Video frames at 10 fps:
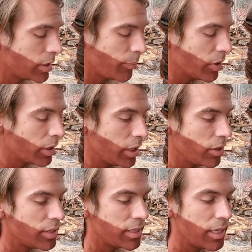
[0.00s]
typically
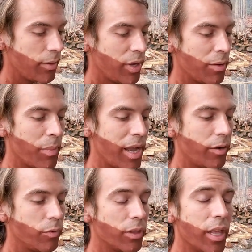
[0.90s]
you'd see being
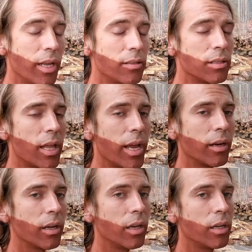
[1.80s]
made with things like
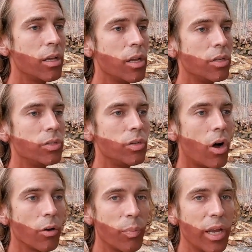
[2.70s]
uh,
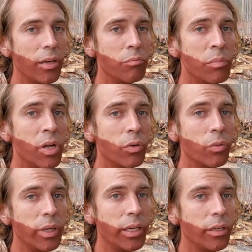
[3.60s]
dogbane,
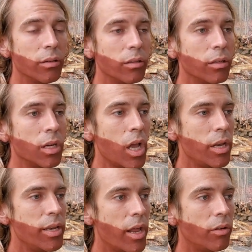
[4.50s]
milkweed, or
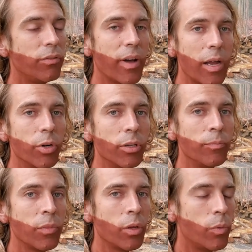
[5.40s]
nettle fiber.
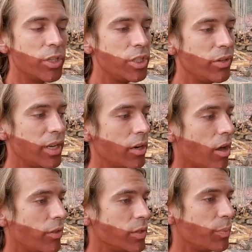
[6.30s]
Once you get
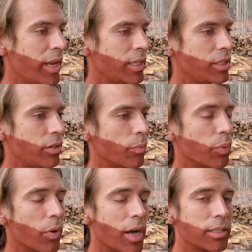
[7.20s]
all those plants, you can
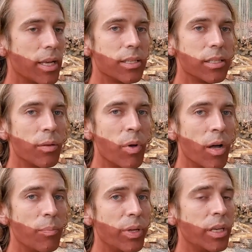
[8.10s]
process them
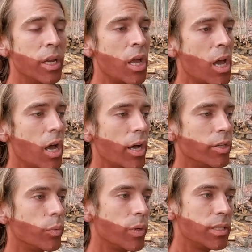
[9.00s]
up and uh,
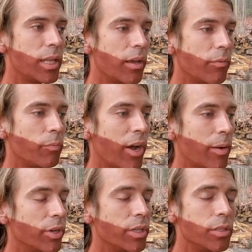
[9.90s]
twist that
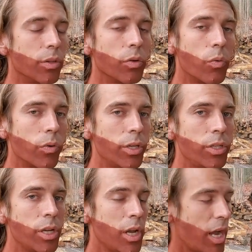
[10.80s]
fiber into the
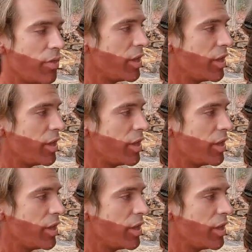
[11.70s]
cordage, and